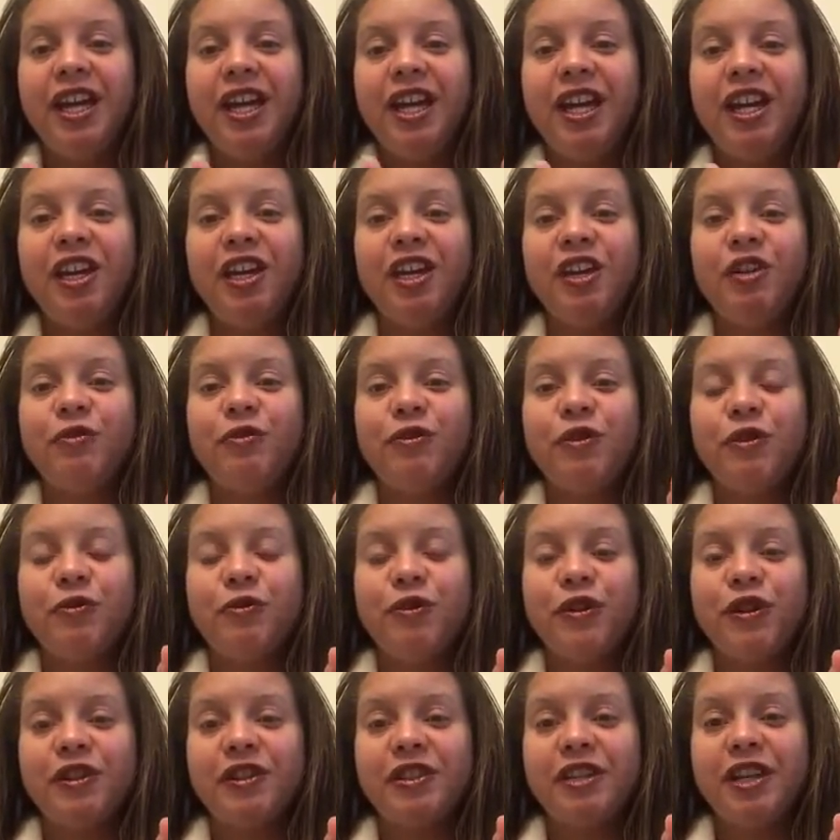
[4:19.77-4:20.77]
And for the
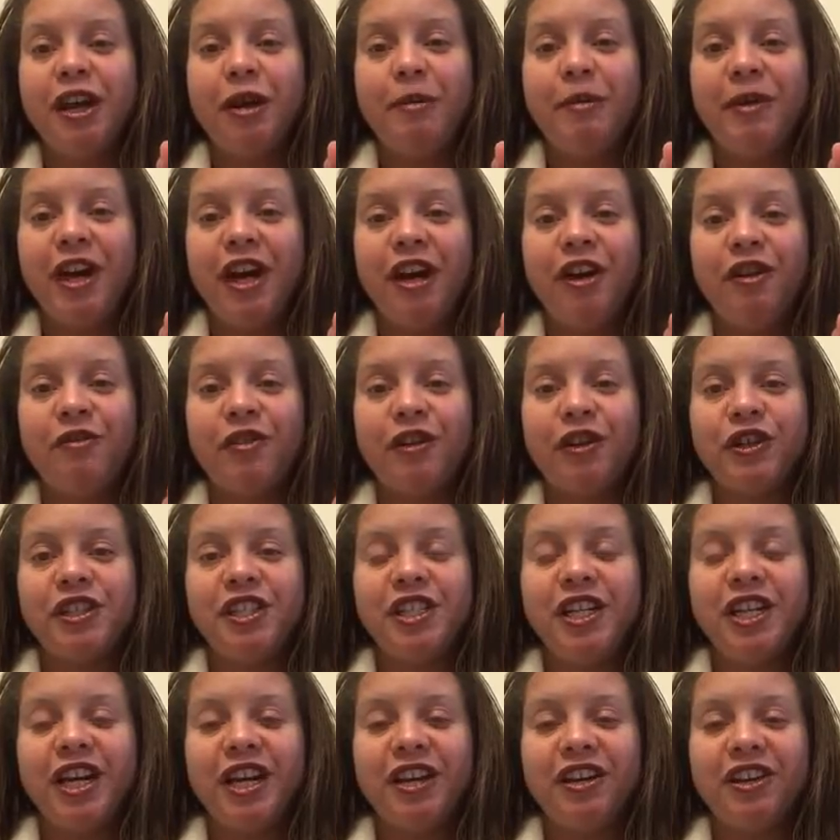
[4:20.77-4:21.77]
first time ever,
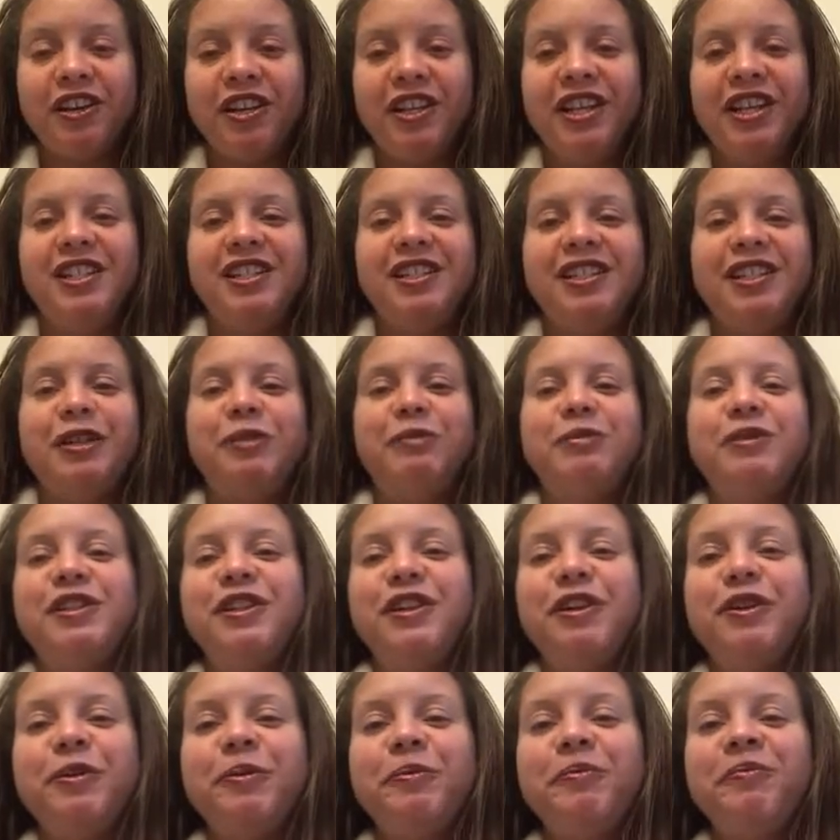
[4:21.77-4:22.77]
she got a good night's sleep.
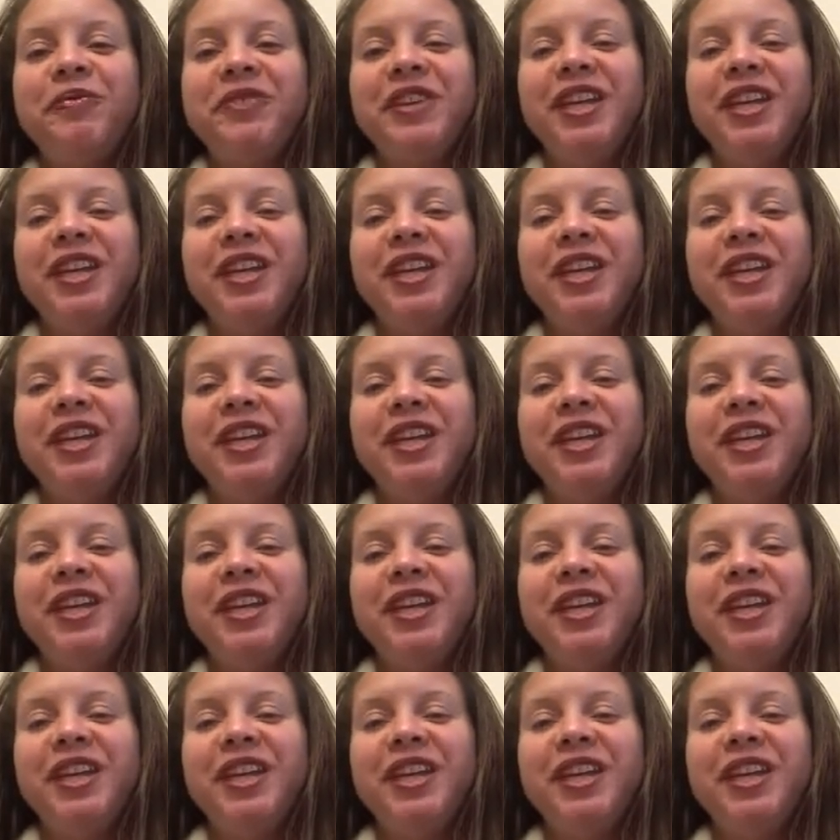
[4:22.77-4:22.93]
So